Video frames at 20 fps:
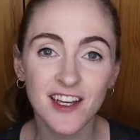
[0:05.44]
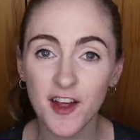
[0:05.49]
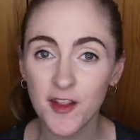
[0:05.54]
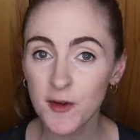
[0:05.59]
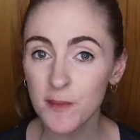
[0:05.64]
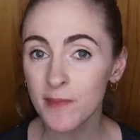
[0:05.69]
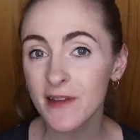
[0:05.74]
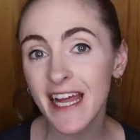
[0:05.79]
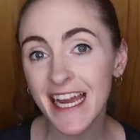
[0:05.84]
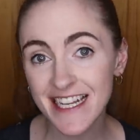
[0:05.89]

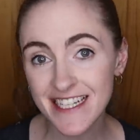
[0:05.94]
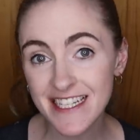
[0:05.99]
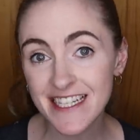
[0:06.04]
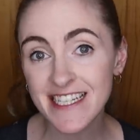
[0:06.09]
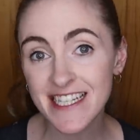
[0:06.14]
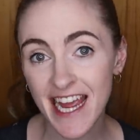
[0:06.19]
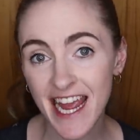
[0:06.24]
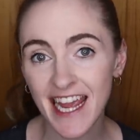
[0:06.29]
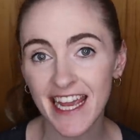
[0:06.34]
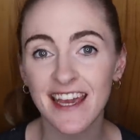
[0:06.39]
another
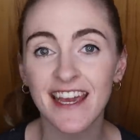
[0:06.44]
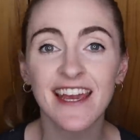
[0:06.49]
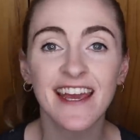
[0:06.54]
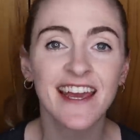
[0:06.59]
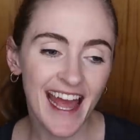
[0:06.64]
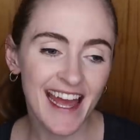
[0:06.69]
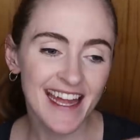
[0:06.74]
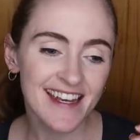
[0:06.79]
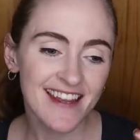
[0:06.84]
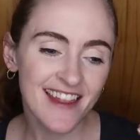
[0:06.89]
planted tank.
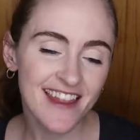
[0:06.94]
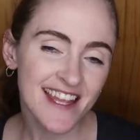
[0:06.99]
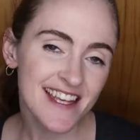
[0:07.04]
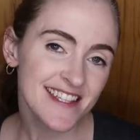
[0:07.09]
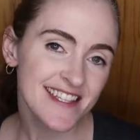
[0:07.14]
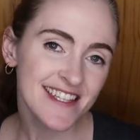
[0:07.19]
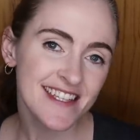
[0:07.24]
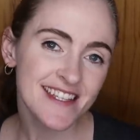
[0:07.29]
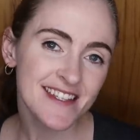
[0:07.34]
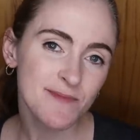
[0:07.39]
And
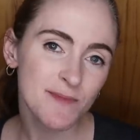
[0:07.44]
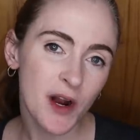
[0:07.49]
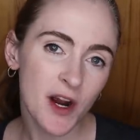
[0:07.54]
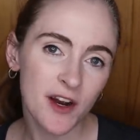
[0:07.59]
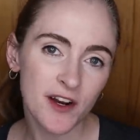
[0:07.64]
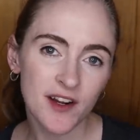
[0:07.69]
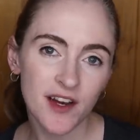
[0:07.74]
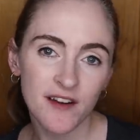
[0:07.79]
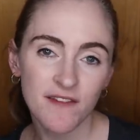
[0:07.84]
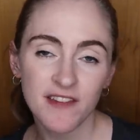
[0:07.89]
this is
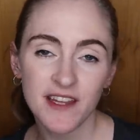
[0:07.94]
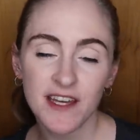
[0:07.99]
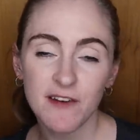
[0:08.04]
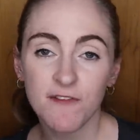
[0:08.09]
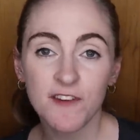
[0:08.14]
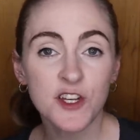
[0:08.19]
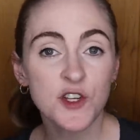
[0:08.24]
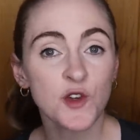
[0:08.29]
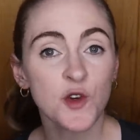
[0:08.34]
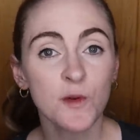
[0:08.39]
part of the
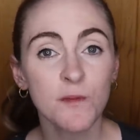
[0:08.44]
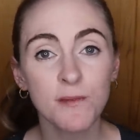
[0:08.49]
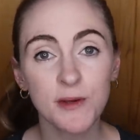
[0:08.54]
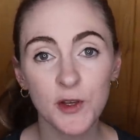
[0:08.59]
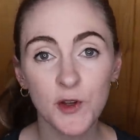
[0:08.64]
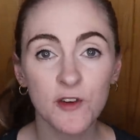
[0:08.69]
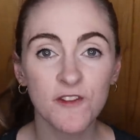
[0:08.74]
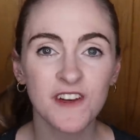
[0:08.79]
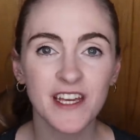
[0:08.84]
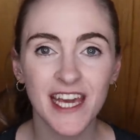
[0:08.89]
fish room
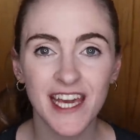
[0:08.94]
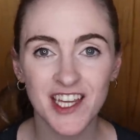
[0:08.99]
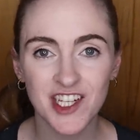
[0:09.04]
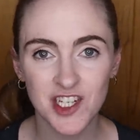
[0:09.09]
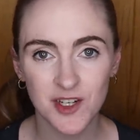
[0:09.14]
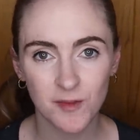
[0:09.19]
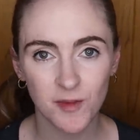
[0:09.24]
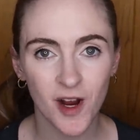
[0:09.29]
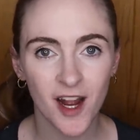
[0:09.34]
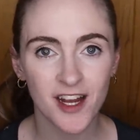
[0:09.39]

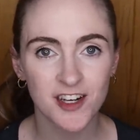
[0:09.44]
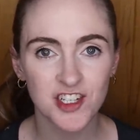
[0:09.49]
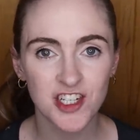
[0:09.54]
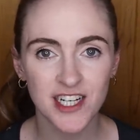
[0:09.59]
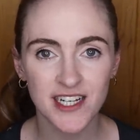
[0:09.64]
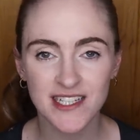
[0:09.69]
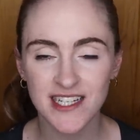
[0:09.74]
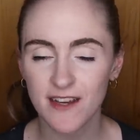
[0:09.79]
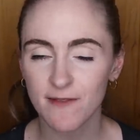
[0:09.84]
beautification project.